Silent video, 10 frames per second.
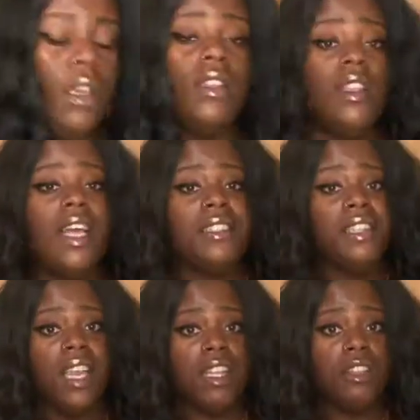The last
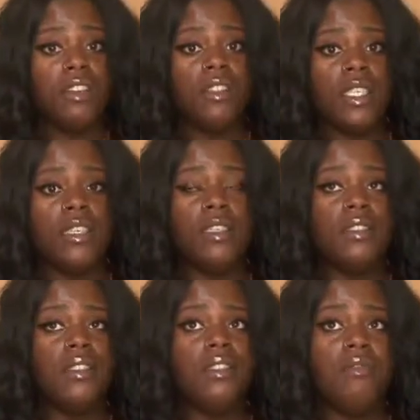thing I learned is
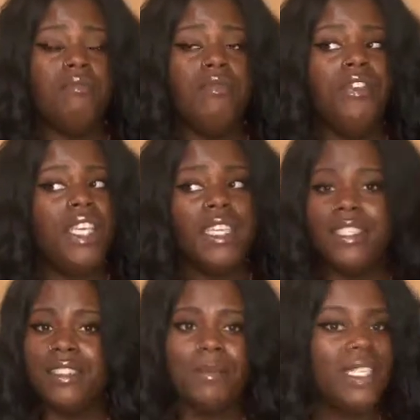
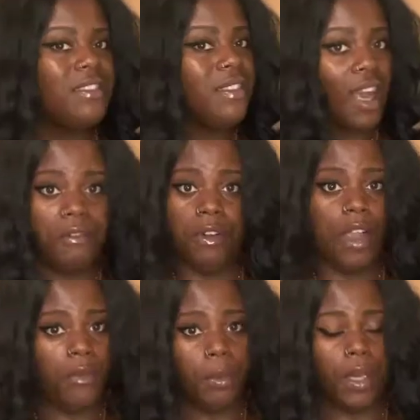veganism is not for
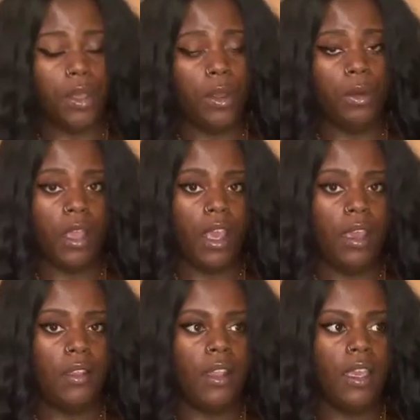everybody,
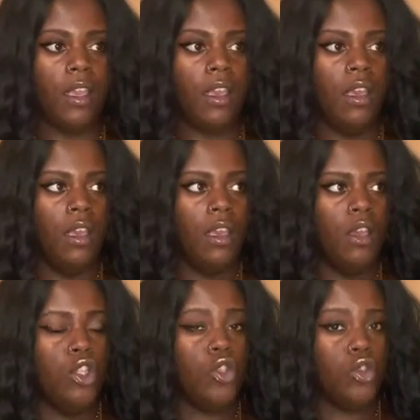okay? Like,
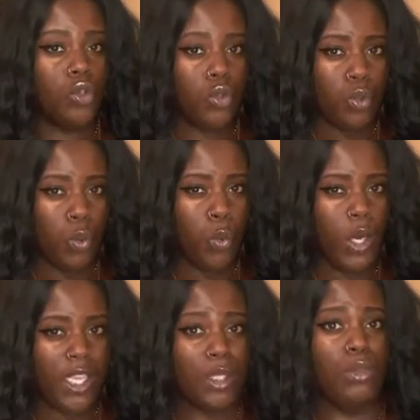do
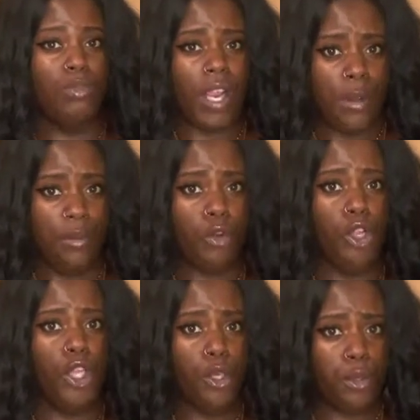what is right for
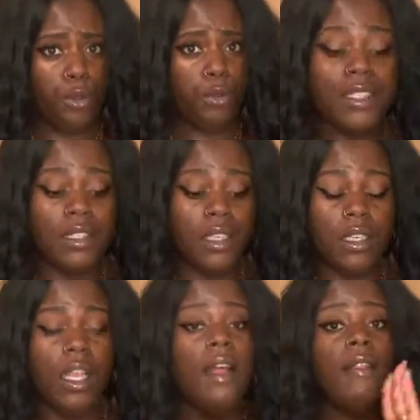you.
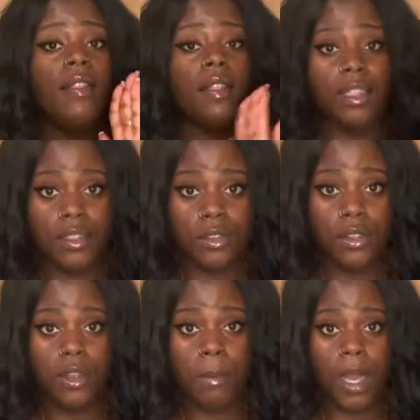Listen to
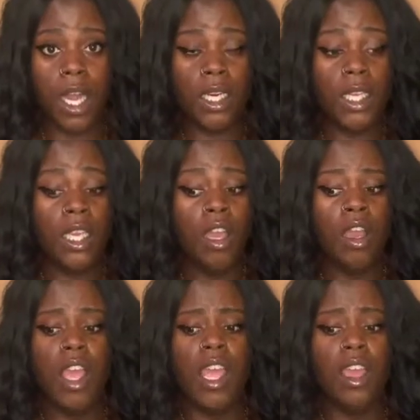your body.
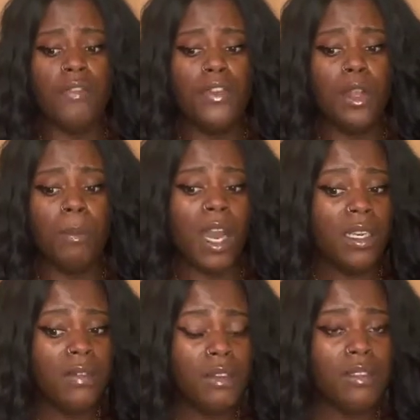If your body
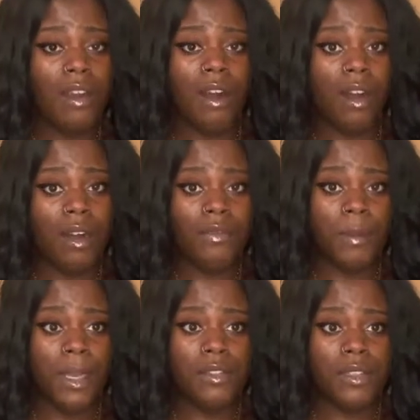feels off
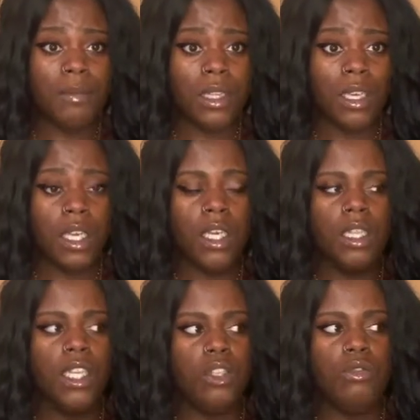about something,
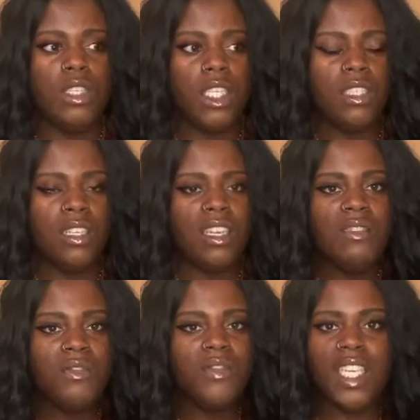then you need to
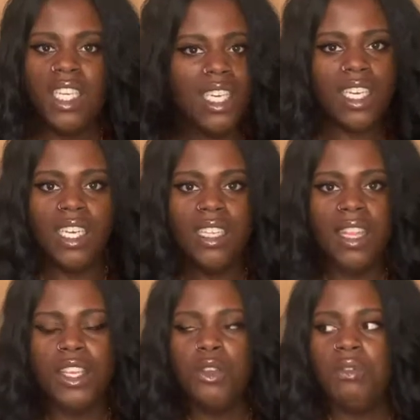feed it.
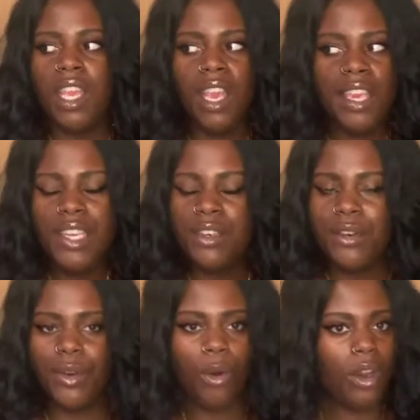Like, you can't
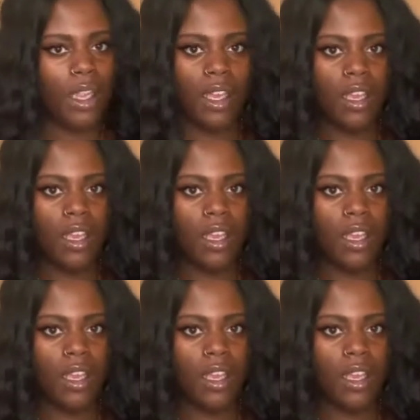ignore it.